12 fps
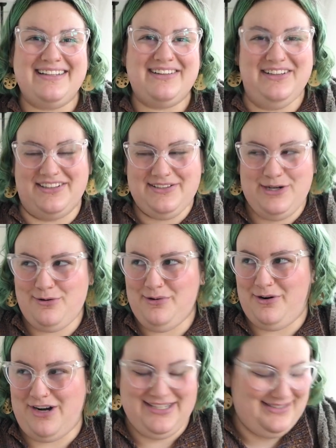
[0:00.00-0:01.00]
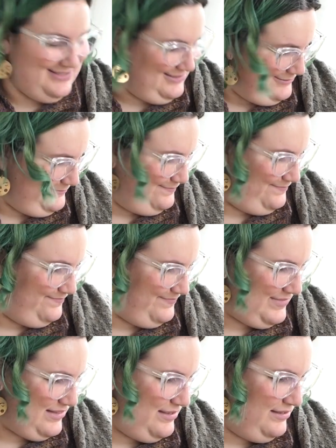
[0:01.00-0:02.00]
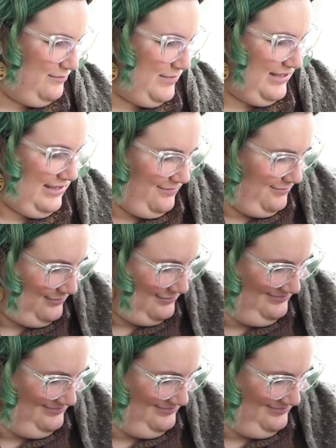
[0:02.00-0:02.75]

Look, no regrets. I love my life.